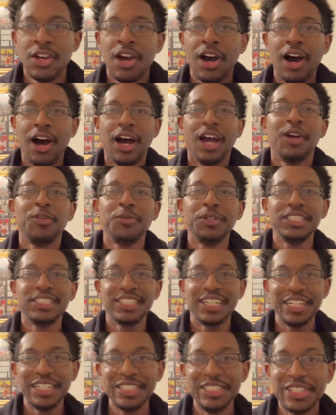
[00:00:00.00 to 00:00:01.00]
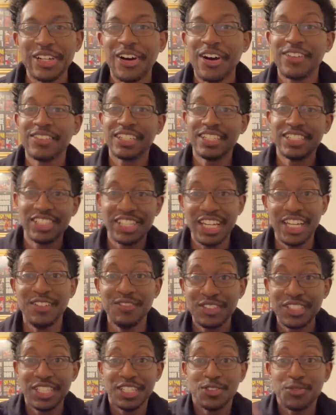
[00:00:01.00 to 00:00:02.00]
All right, what's good, y'all? The Chiefs
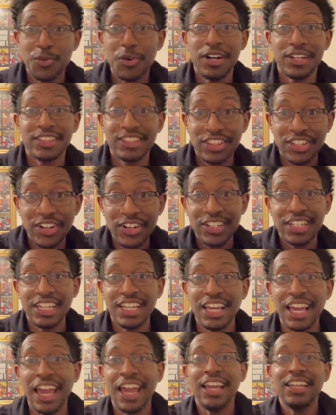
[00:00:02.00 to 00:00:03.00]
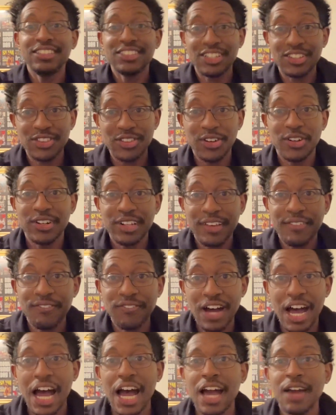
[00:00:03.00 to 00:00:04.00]
just won
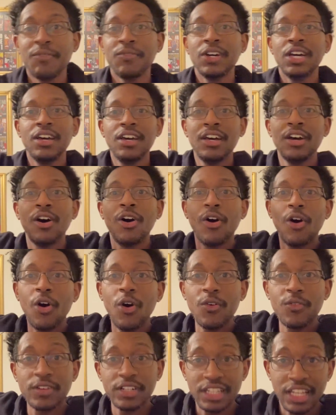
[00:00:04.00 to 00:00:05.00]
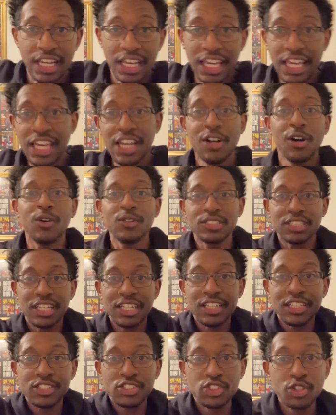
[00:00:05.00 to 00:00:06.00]
38-35 over the Eagles in
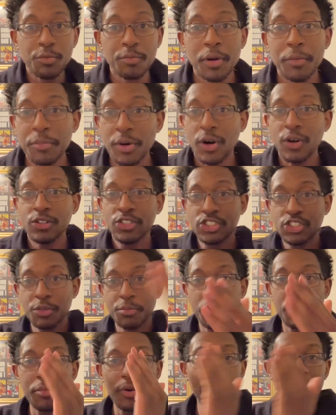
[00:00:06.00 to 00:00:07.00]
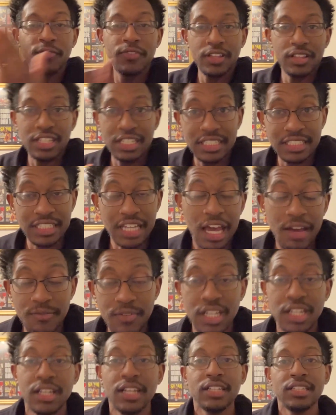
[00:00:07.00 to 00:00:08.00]
the Super Bowl, Super Bowl
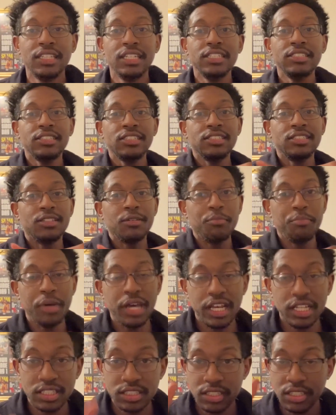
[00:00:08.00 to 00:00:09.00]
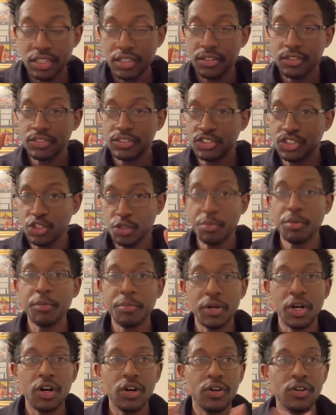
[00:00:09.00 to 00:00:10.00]
57. This is the best Super
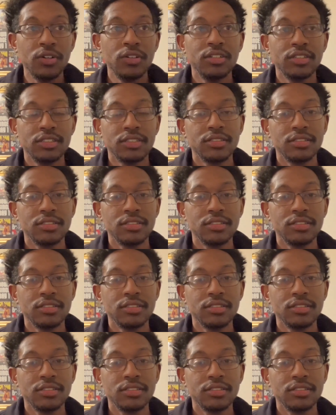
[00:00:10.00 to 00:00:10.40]
Bowl.